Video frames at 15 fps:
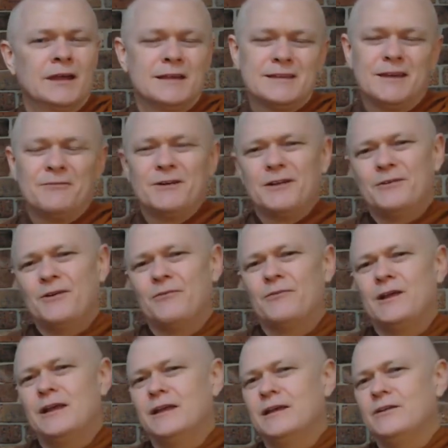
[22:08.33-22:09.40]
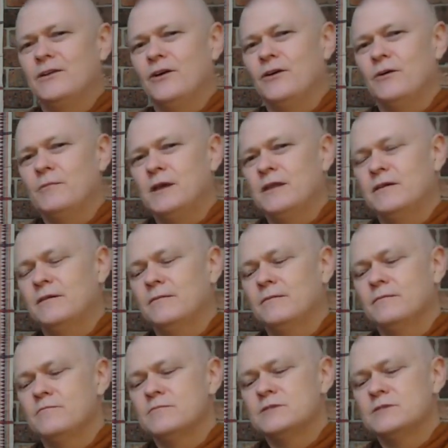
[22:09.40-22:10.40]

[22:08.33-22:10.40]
It's like, well, not really. No, I mean, the